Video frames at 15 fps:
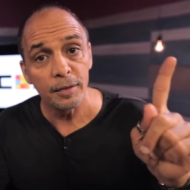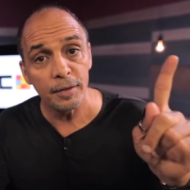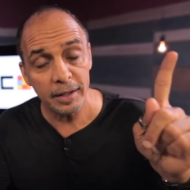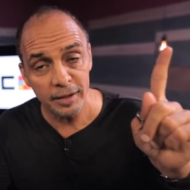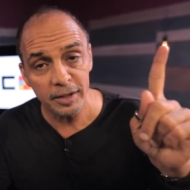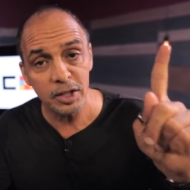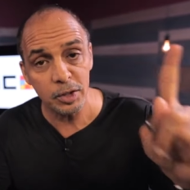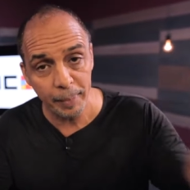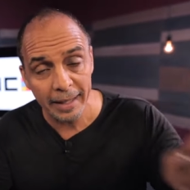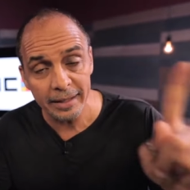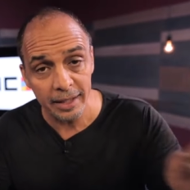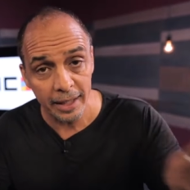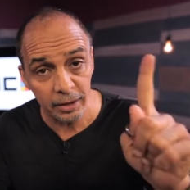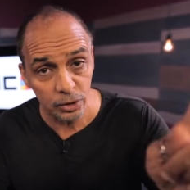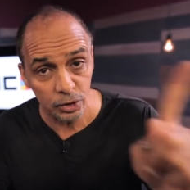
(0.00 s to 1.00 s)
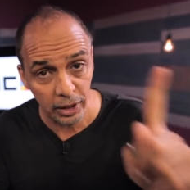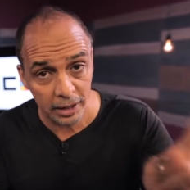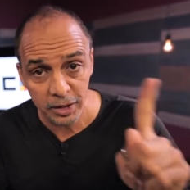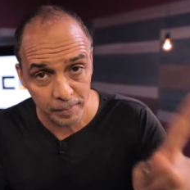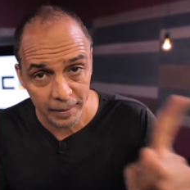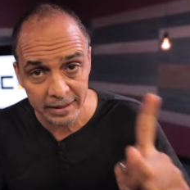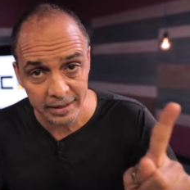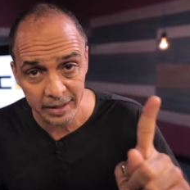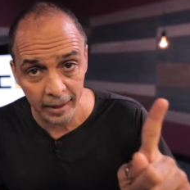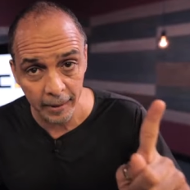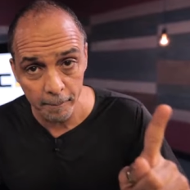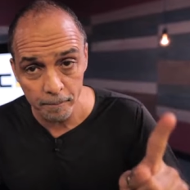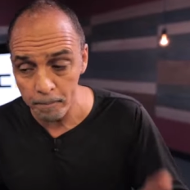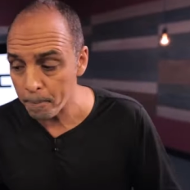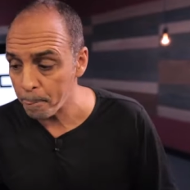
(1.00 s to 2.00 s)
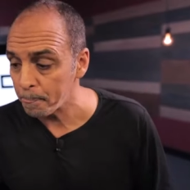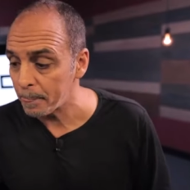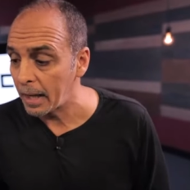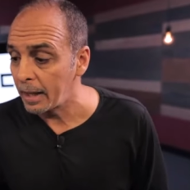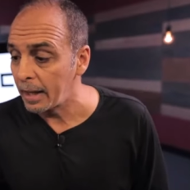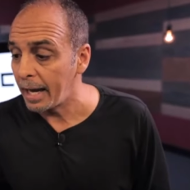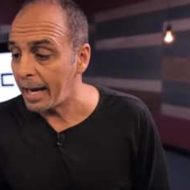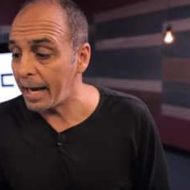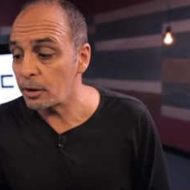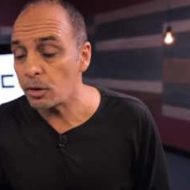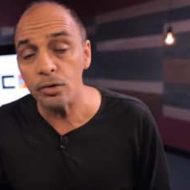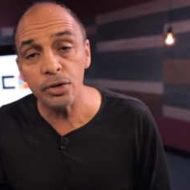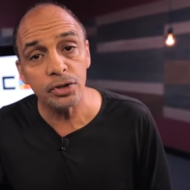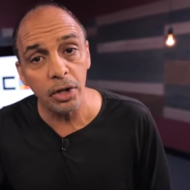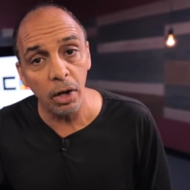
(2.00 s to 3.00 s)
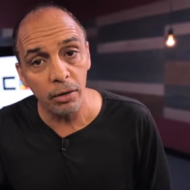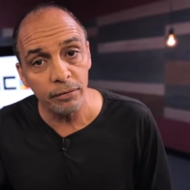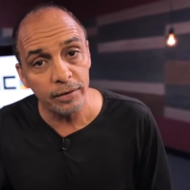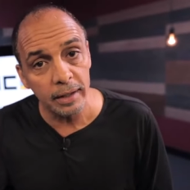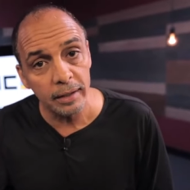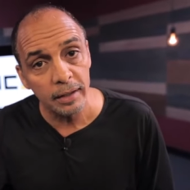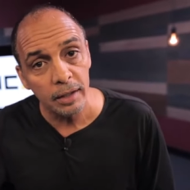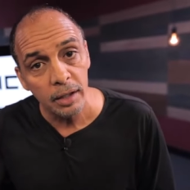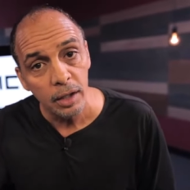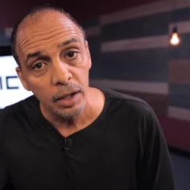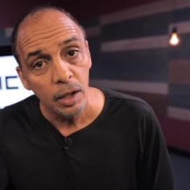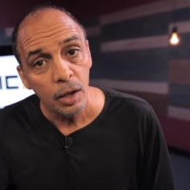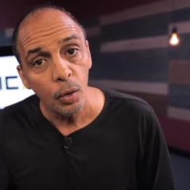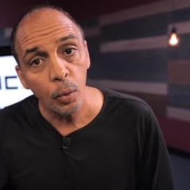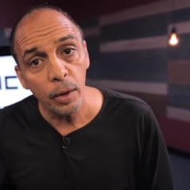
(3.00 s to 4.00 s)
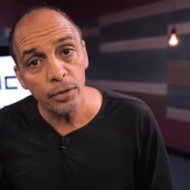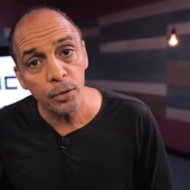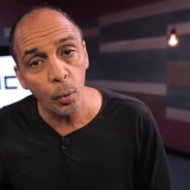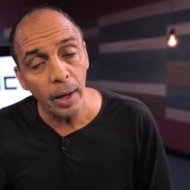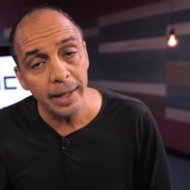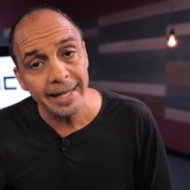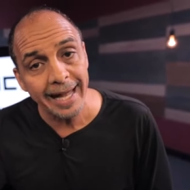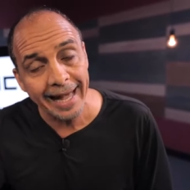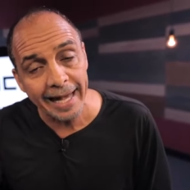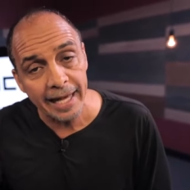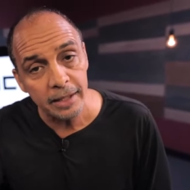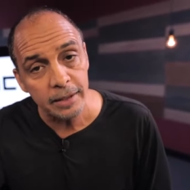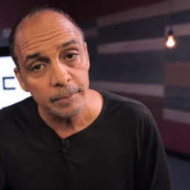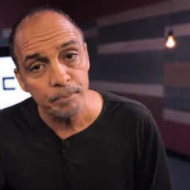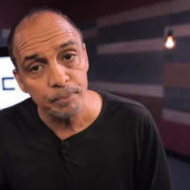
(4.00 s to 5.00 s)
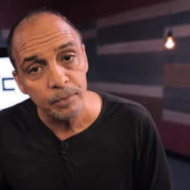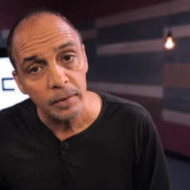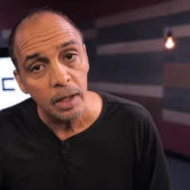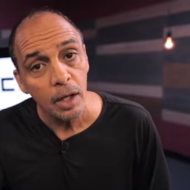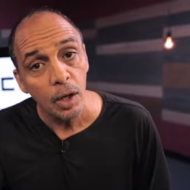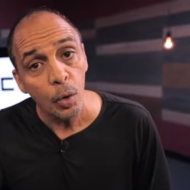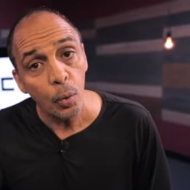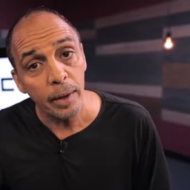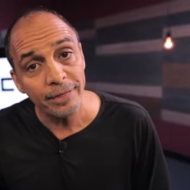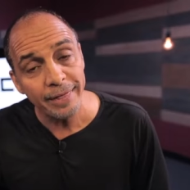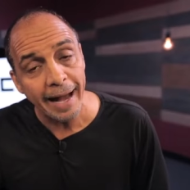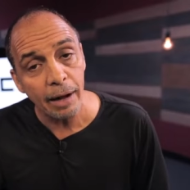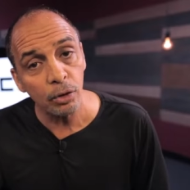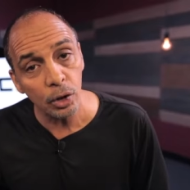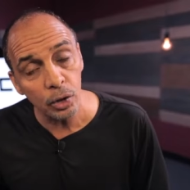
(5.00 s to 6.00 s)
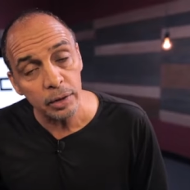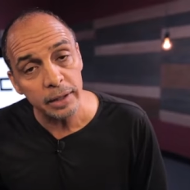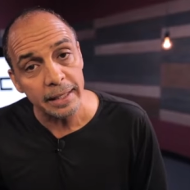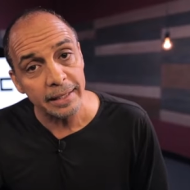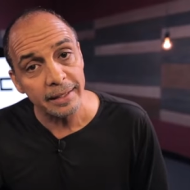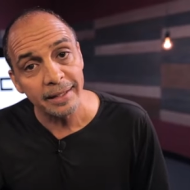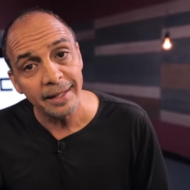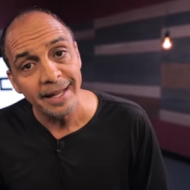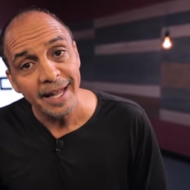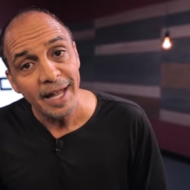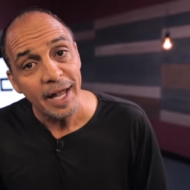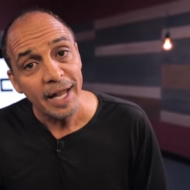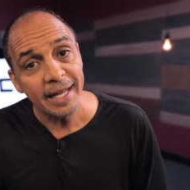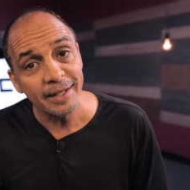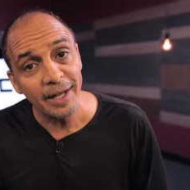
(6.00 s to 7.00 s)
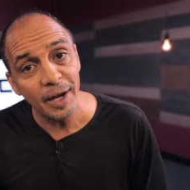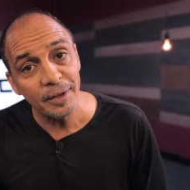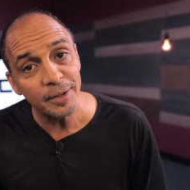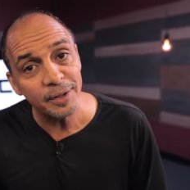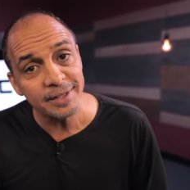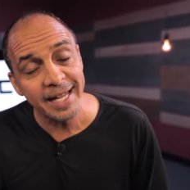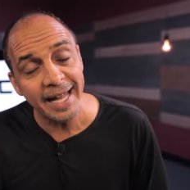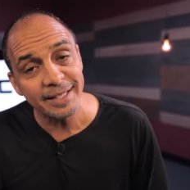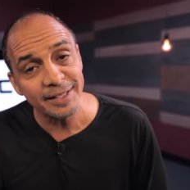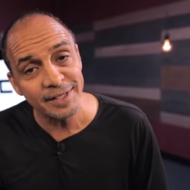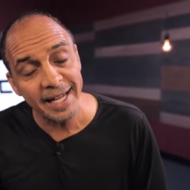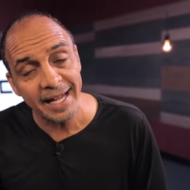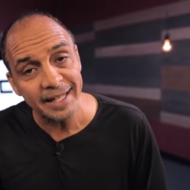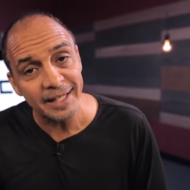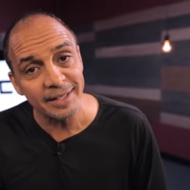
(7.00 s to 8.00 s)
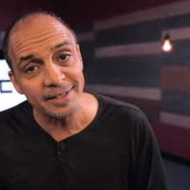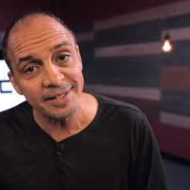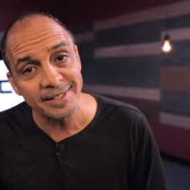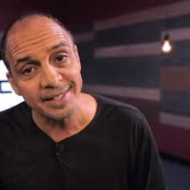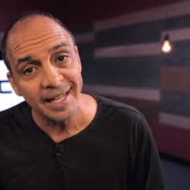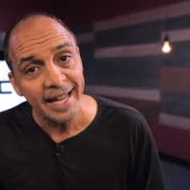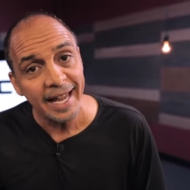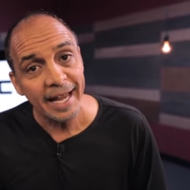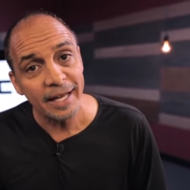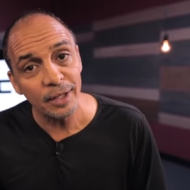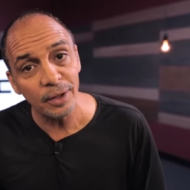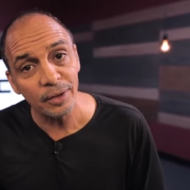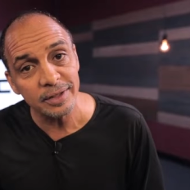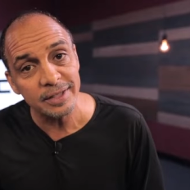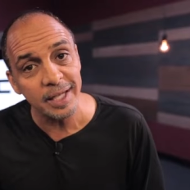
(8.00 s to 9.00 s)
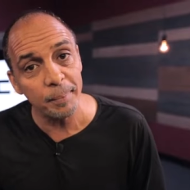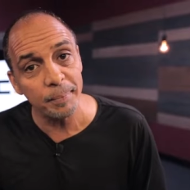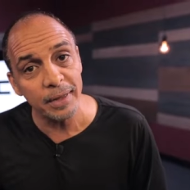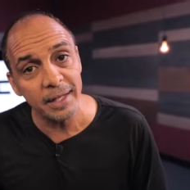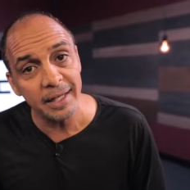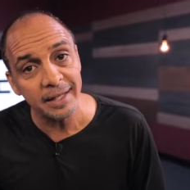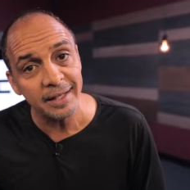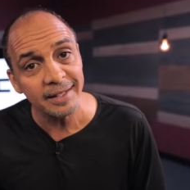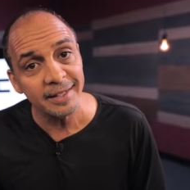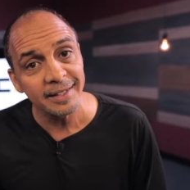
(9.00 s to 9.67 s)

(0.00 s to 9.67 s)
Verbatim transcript: that the spectator just mixed up and you solve it with one hand without looking in under 10 seconds, and it looks something